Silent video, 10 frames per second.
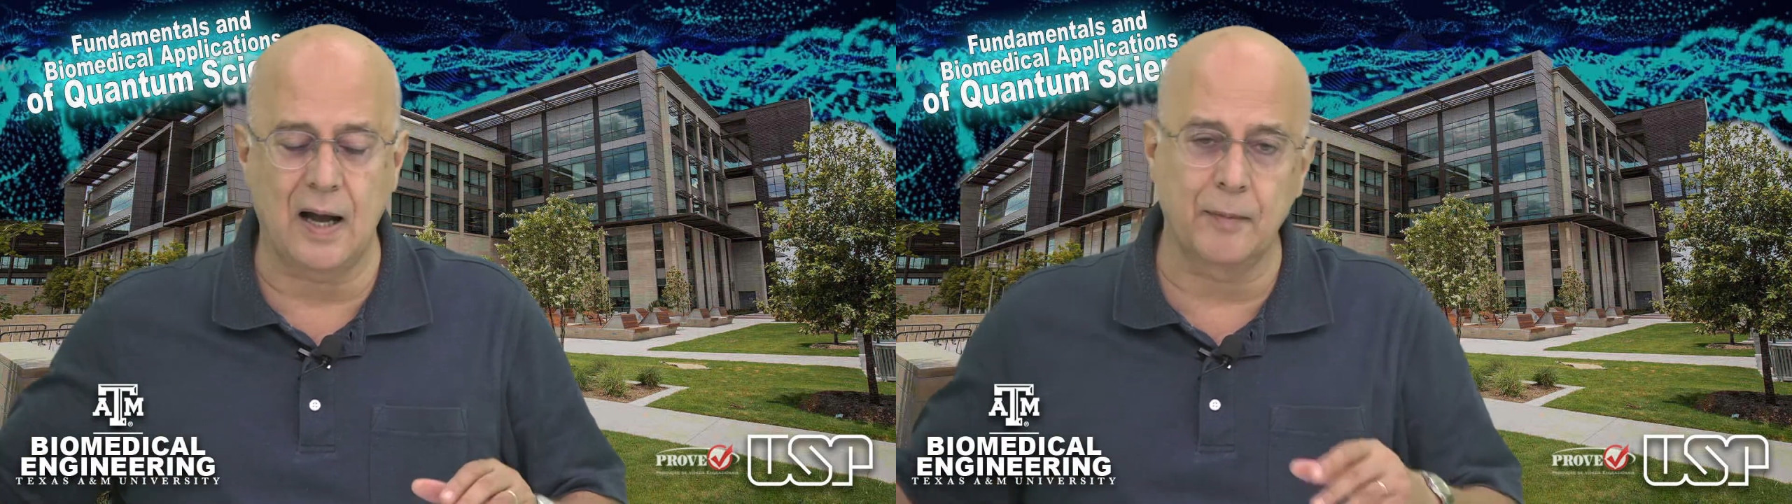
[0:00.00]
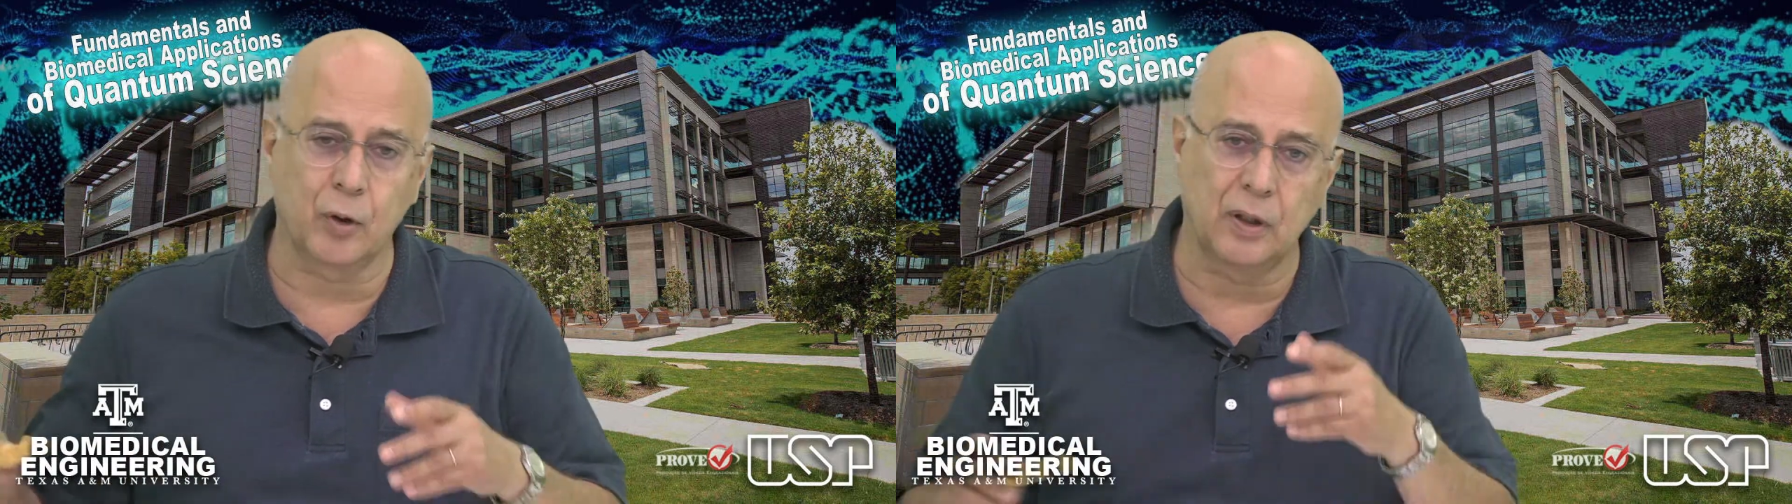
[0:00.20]

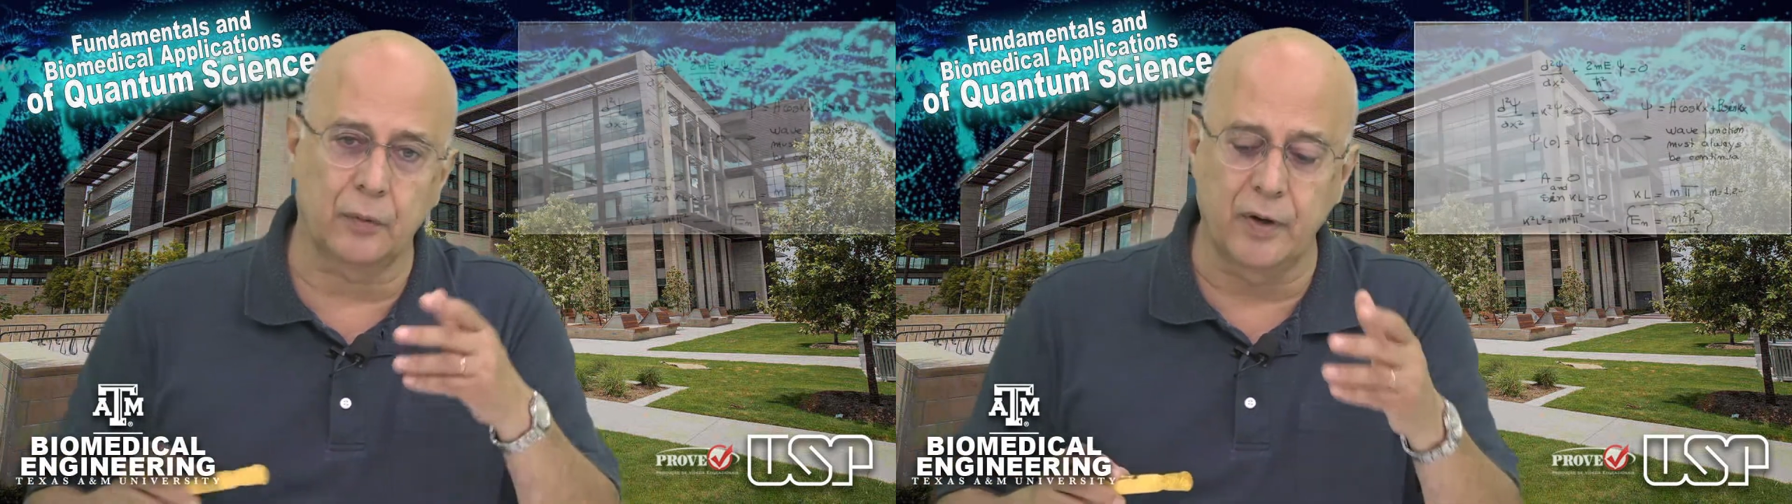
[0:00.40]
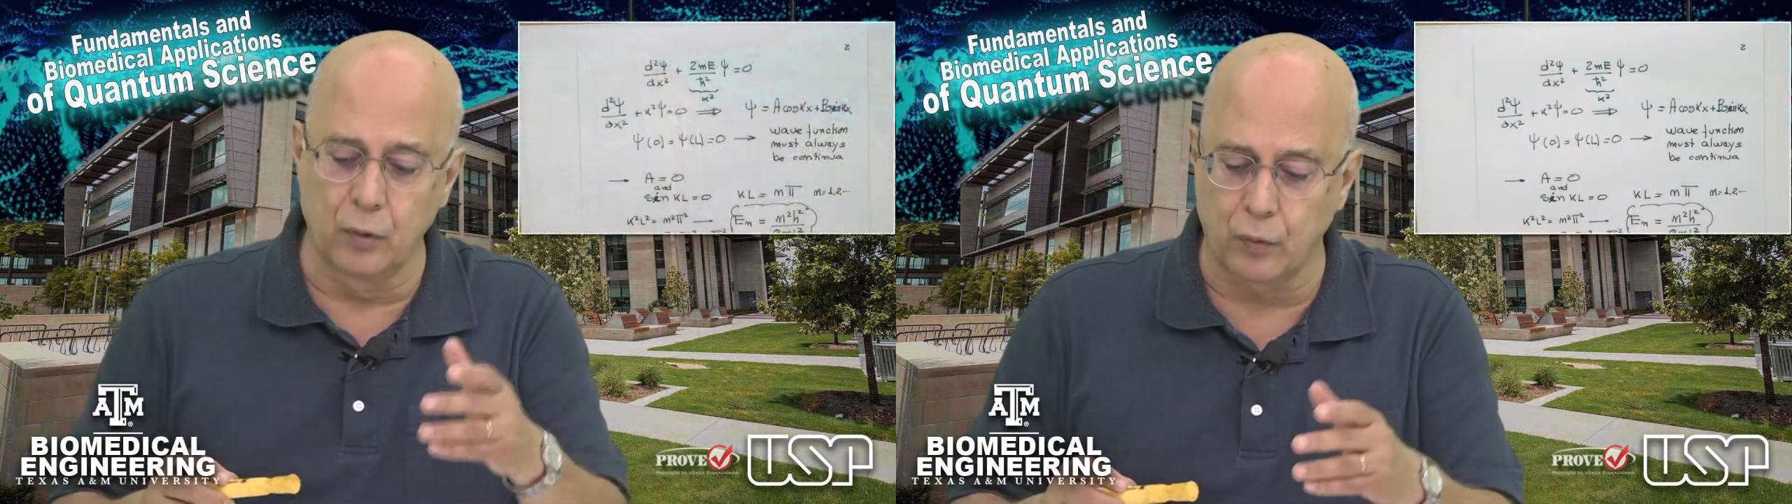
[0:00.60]
I'm going to
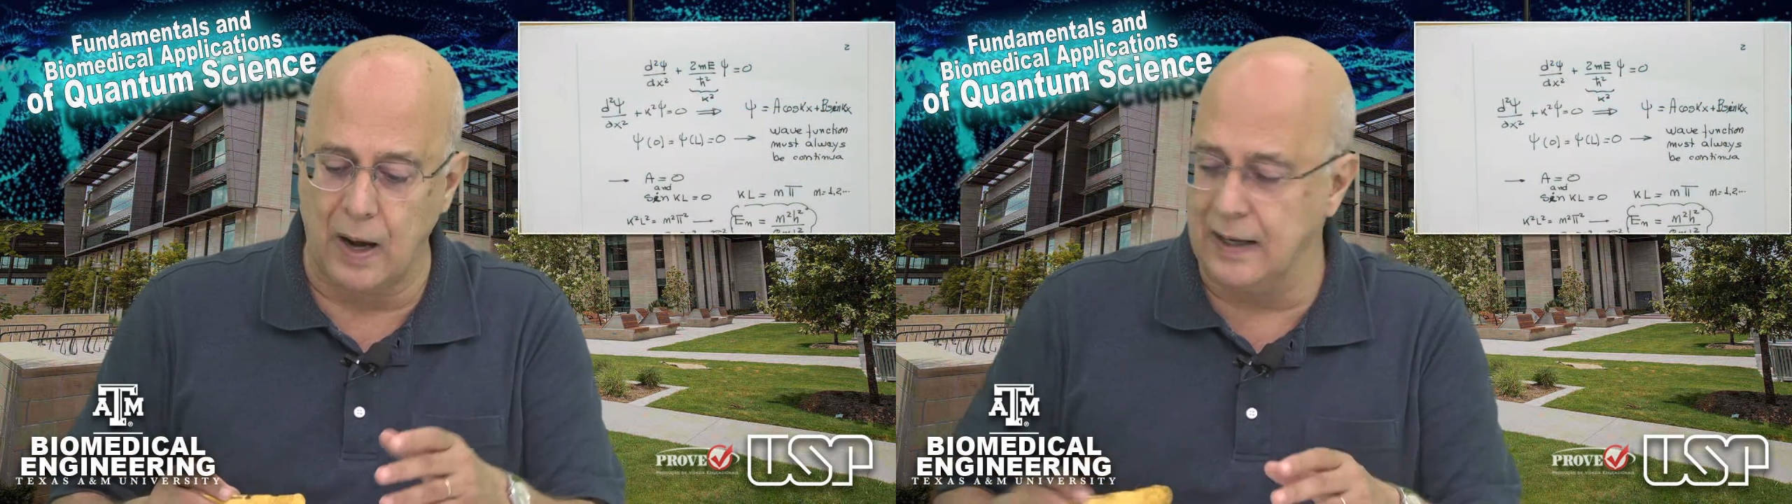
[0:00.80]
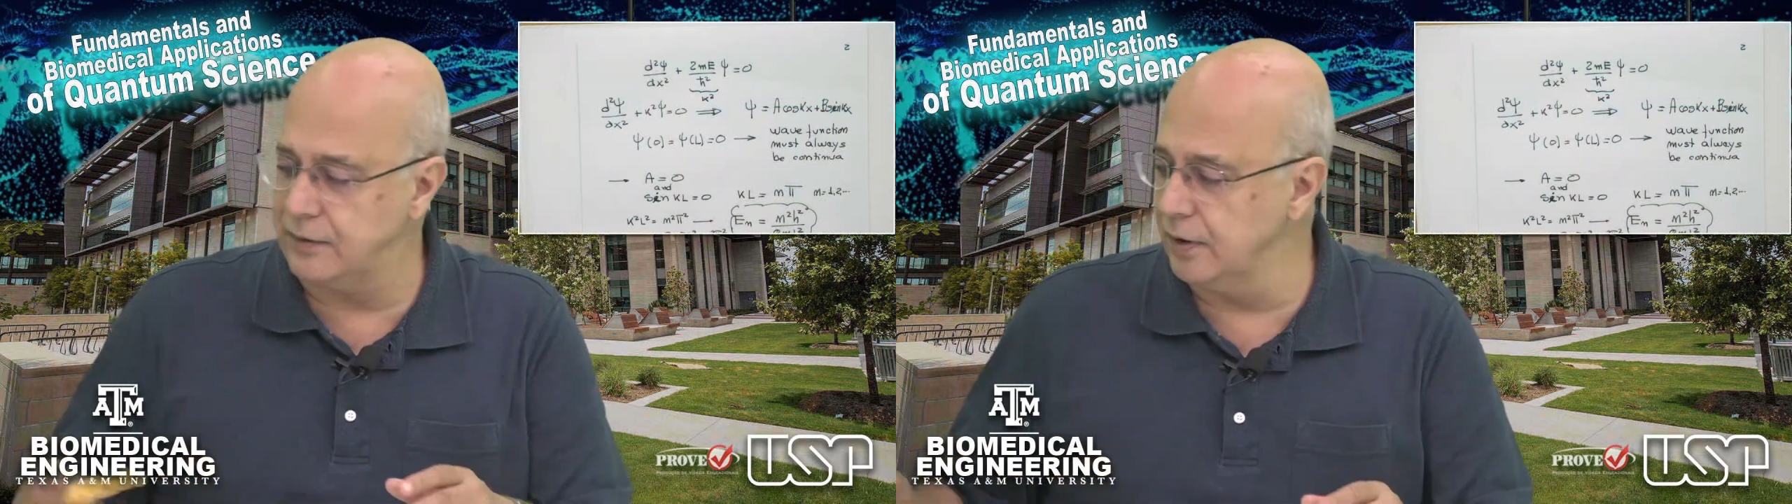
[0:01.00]

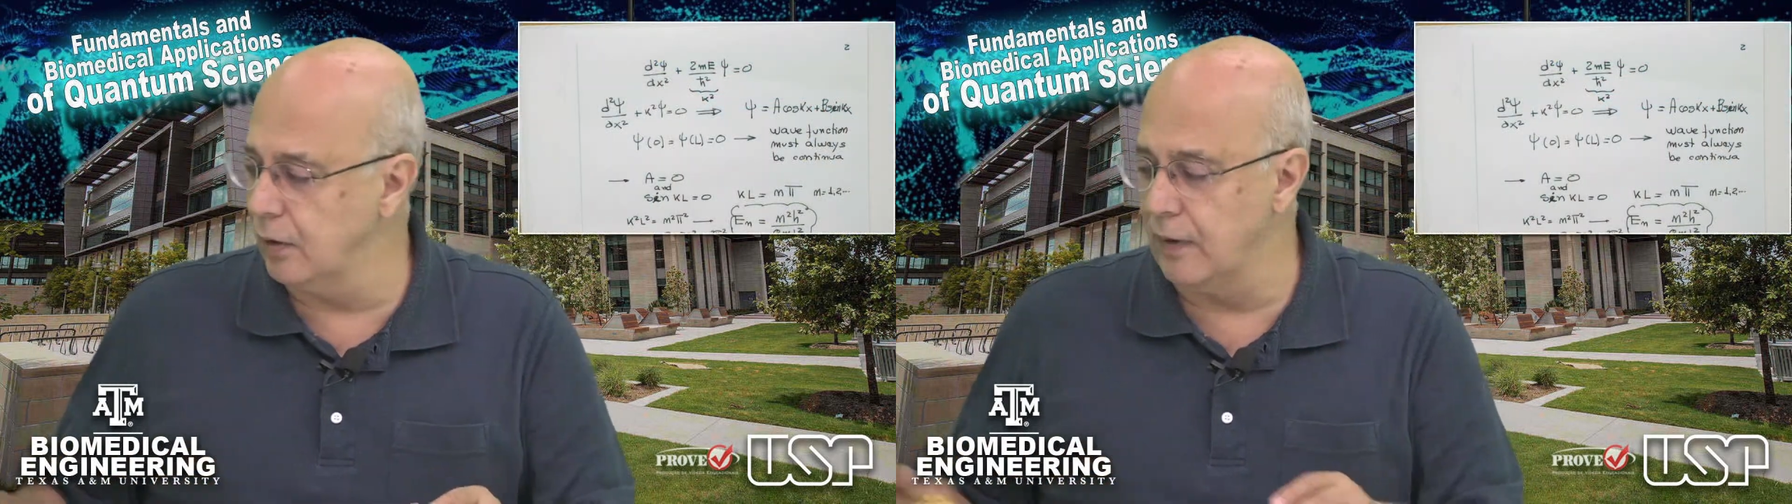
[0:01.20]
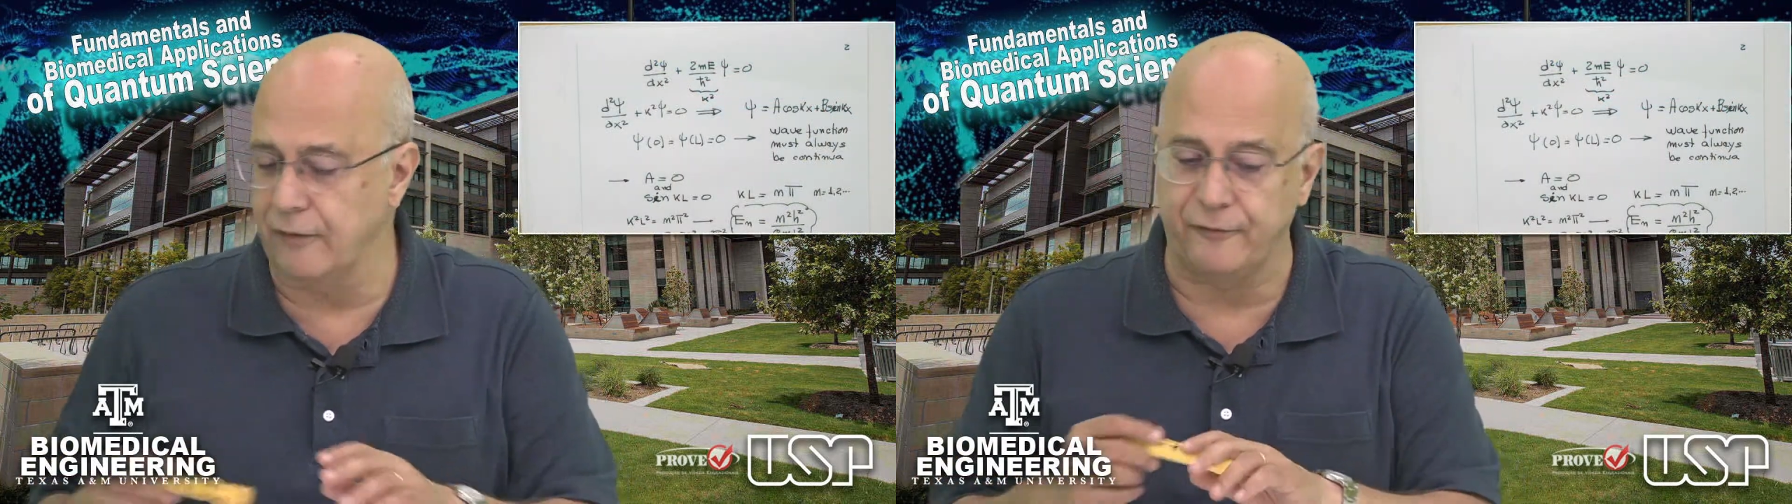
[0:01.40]
rewrite
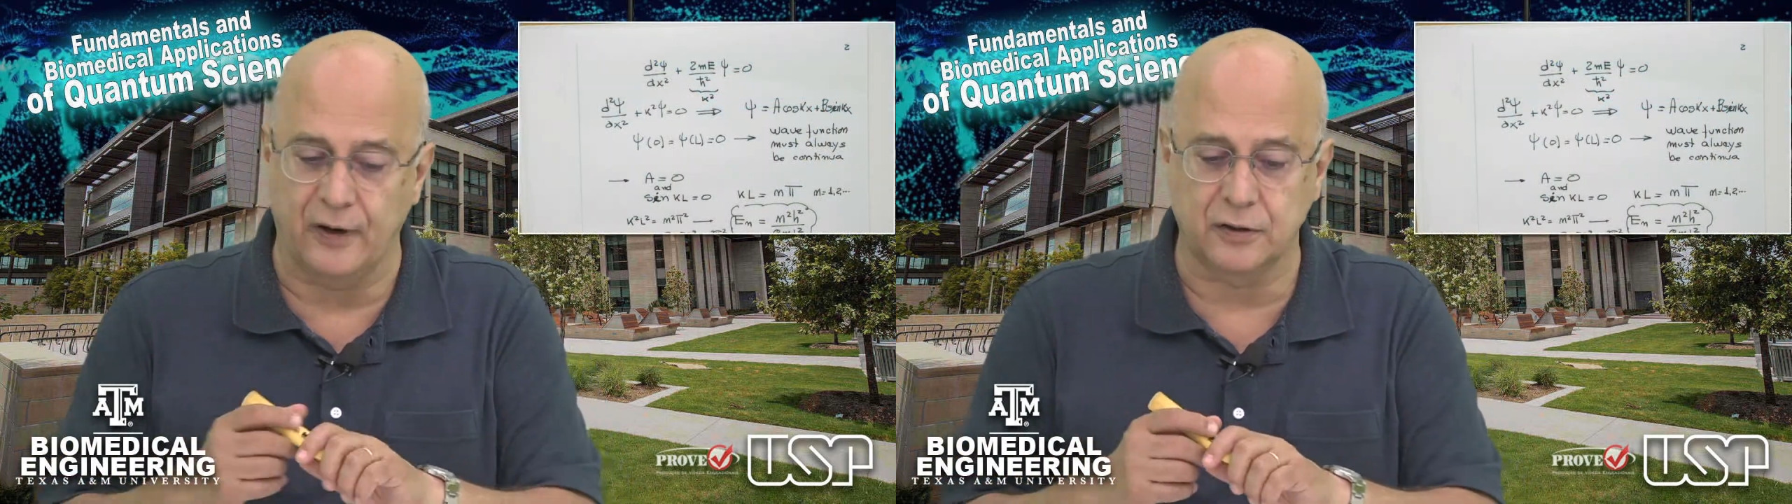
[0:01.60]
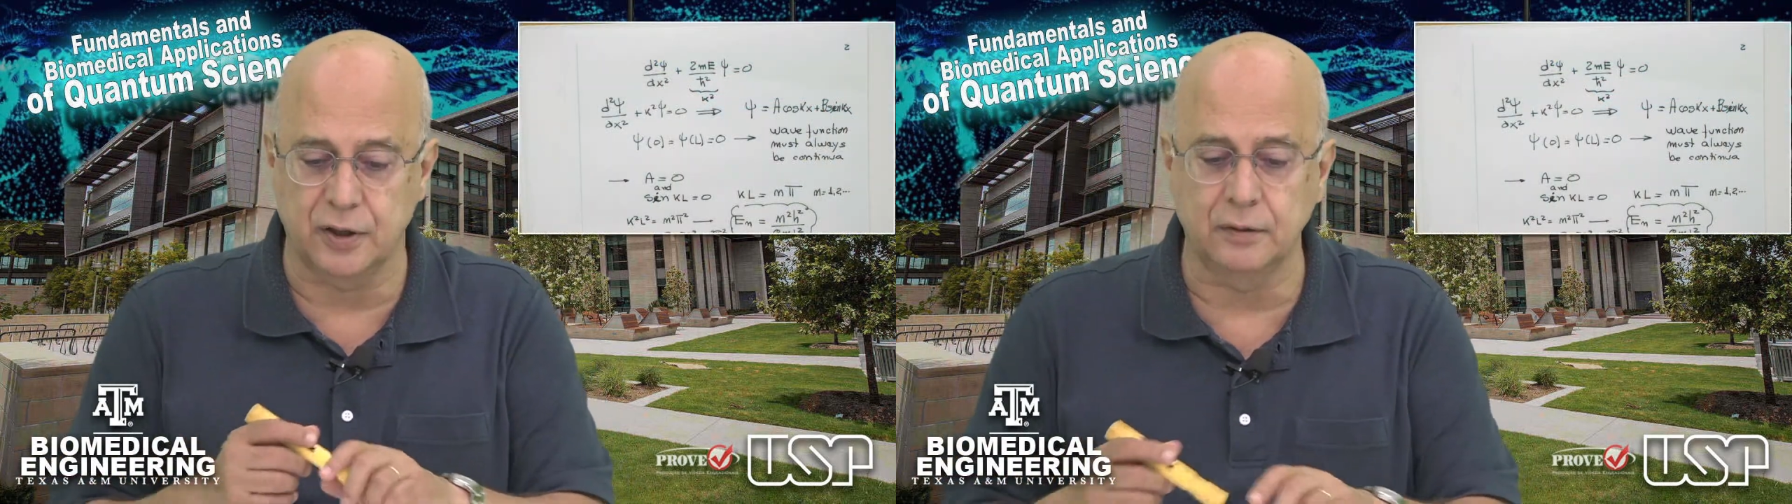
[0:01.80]
the wave
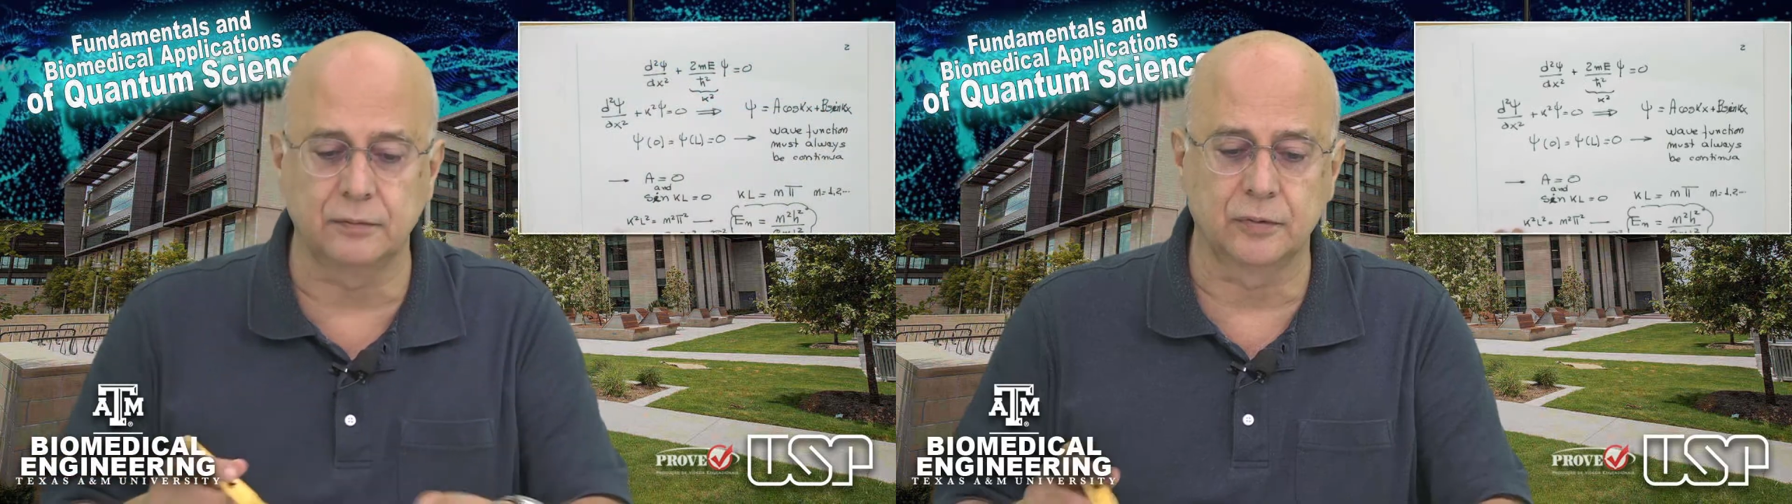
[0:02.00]
function.